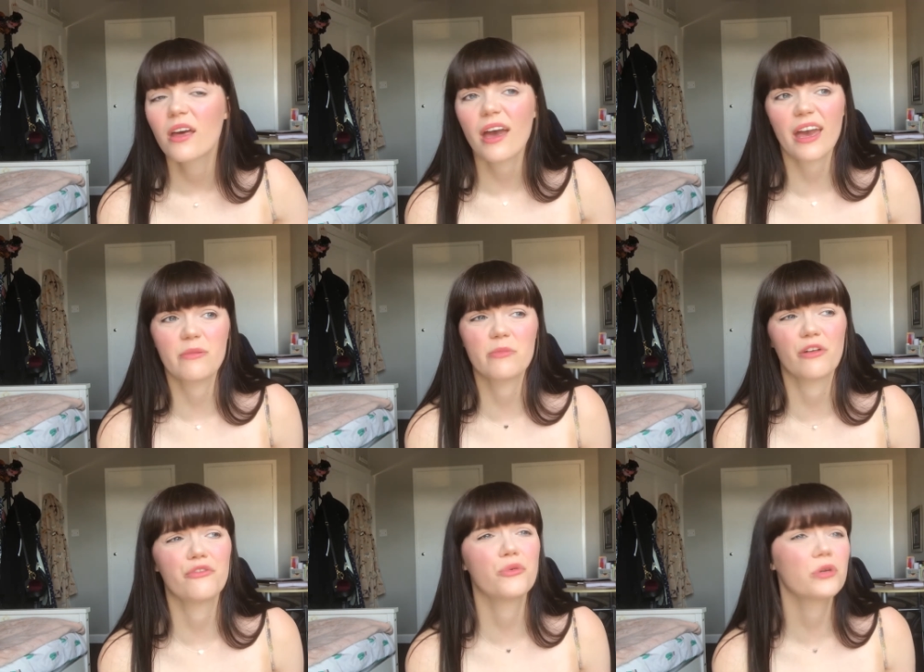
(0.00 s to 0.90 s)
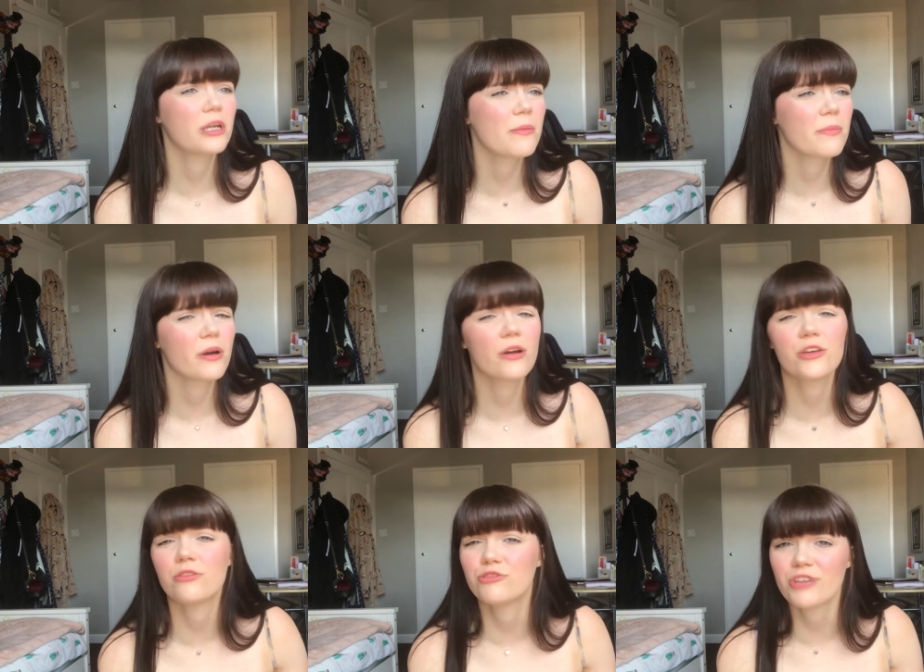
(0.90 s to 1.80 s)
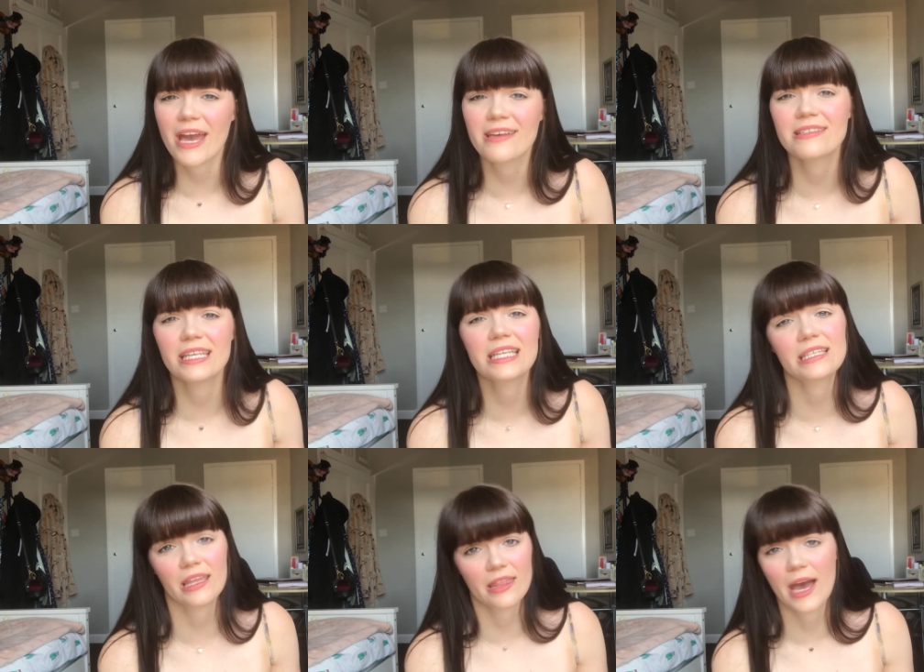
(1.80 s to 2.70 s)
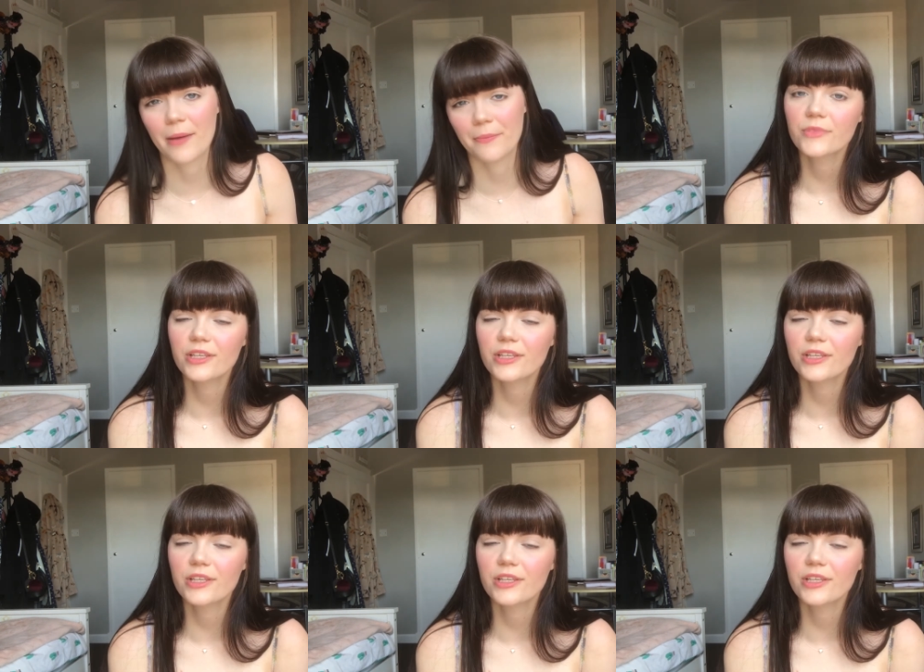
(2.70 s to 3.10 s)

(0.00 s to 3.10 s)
and maybe a phone number, your address, things like that.